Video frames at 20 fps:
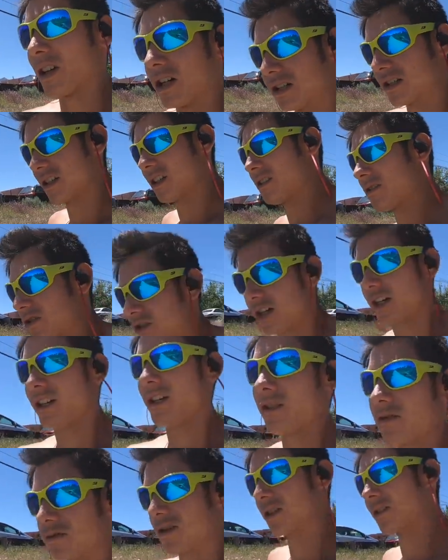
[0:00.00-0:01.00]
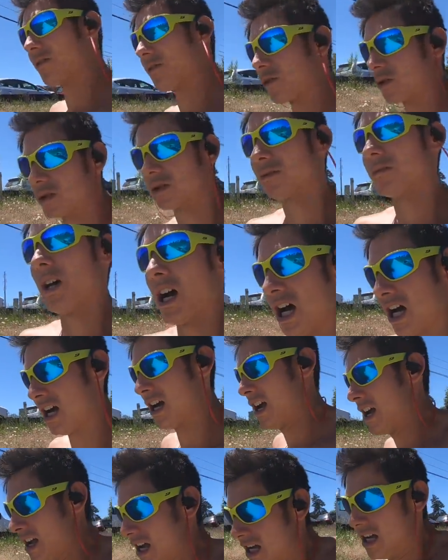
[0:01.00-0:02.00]
content, training, running form,
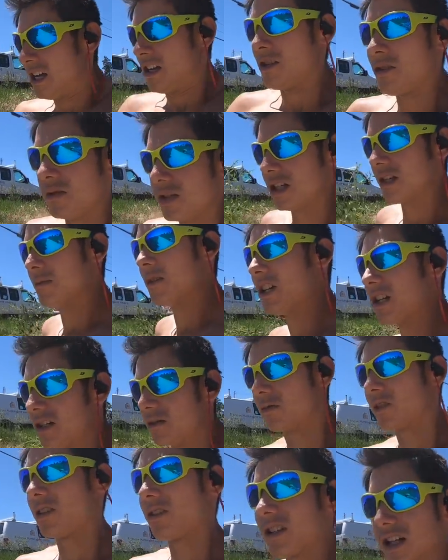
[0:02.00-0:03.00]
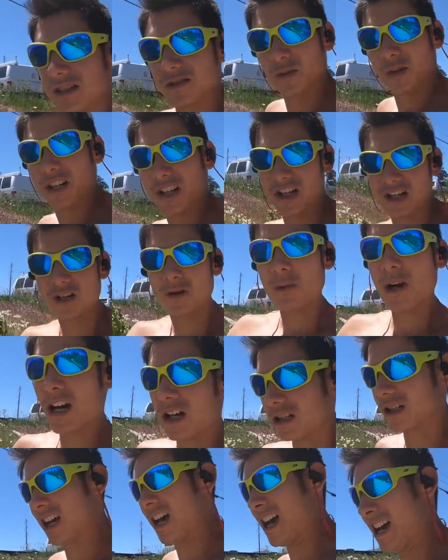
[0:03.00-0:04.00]
you name it, what you guys want to hear
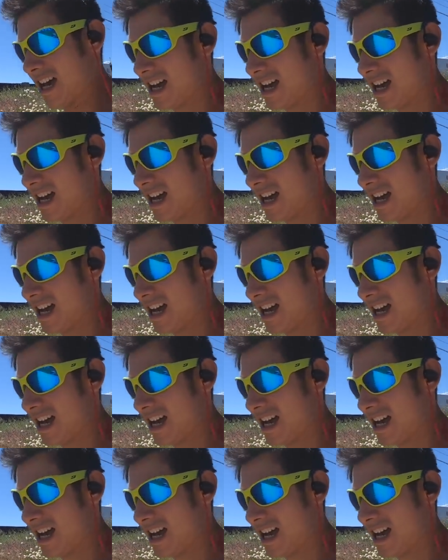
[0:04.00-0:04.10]
about.